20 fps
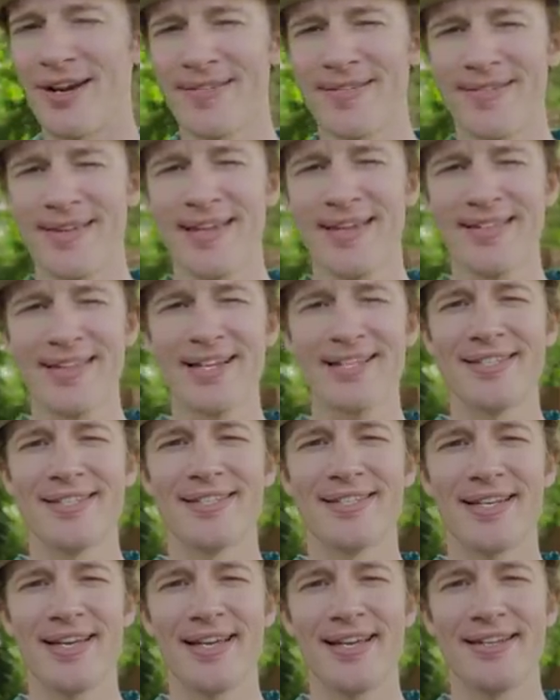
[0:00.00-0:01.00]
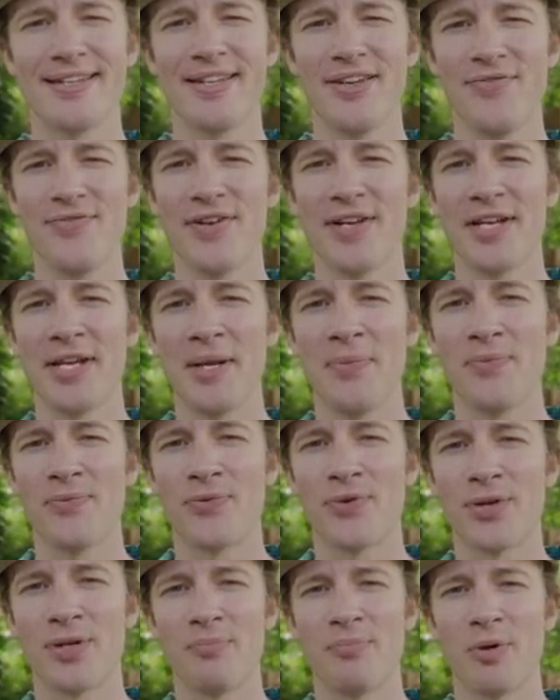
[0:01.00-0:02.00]
I think that's the scientific name
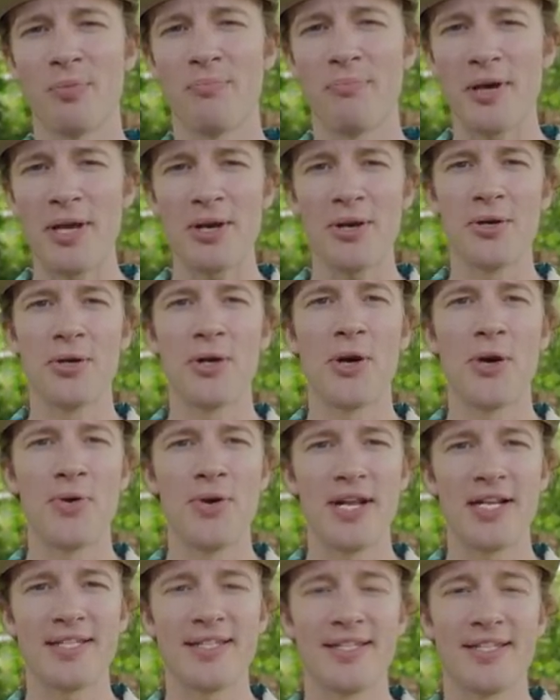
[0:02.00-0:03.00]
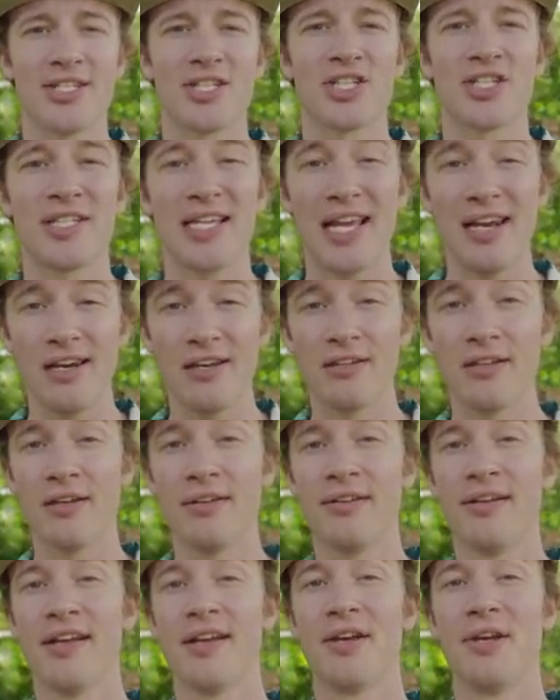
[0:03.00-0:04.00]
for it, but better known as the
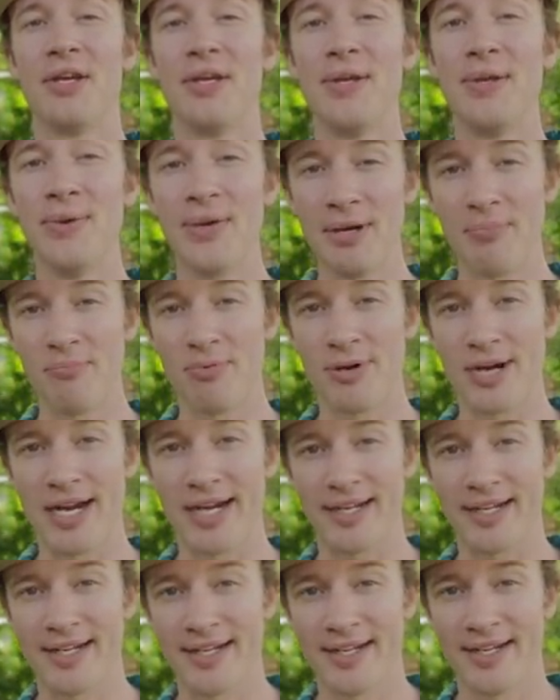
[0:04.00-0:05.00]
skeleton nudibranch.